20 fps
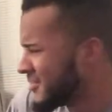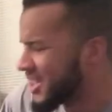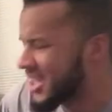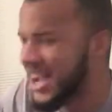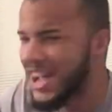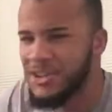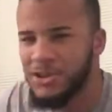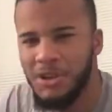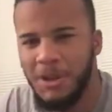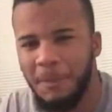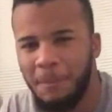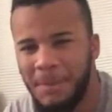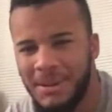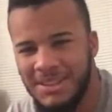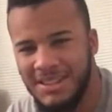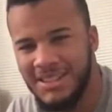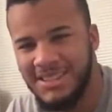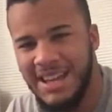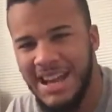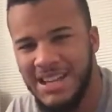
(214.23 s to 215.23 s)
can't do the
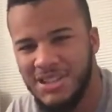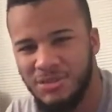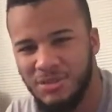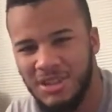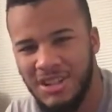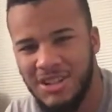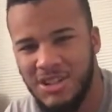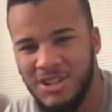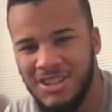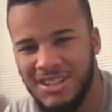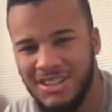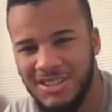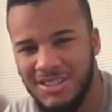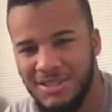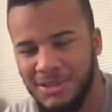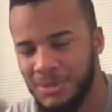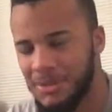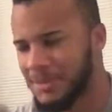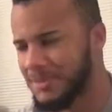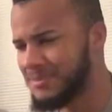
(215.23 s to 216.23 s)
dance with this shit,
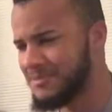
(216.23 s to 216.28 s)
too.